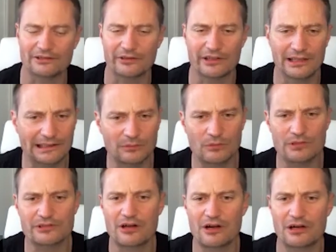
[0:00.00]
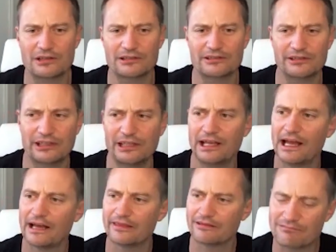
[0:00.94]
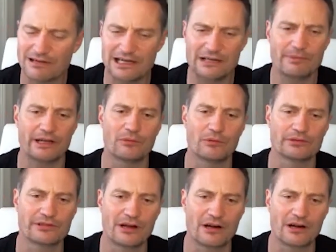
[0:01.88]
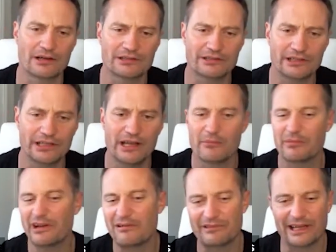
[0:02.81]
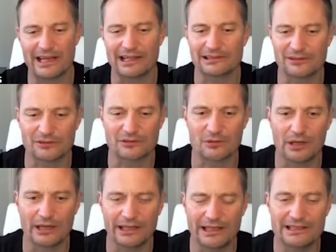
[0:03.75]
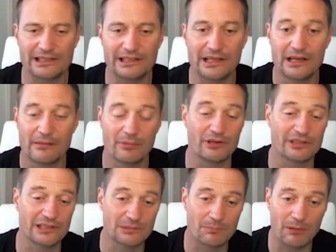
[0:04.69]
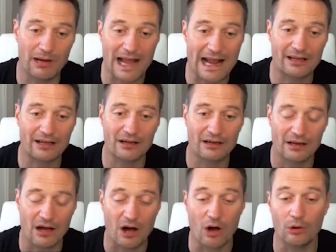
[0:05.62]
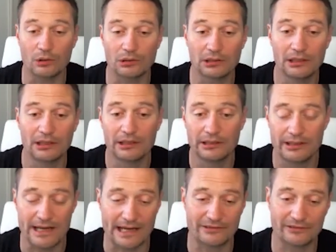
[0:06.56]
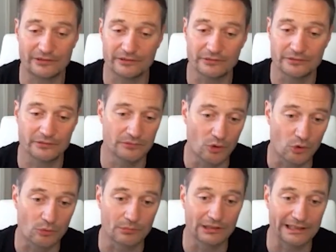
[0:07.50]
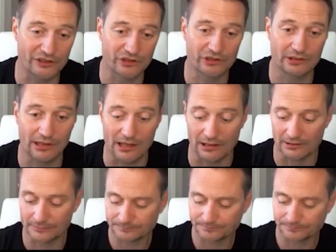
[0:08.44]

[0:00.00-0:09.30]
So the little ones are hard to see and the really big ones are hard to see, but everything else looks quite easy because it's black hole next to normal-ish lung.